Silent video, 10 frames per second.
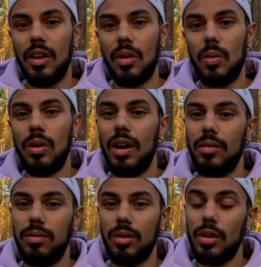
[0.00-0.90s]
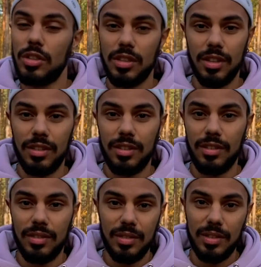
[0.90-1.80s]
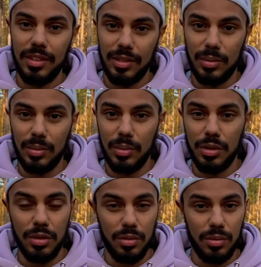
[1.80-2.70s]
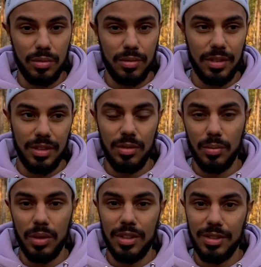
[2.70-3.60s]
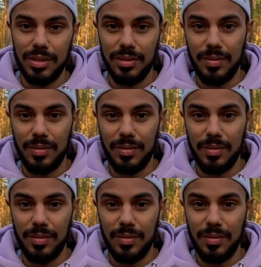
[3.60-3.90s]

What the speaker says: or have lost it, which is even worse.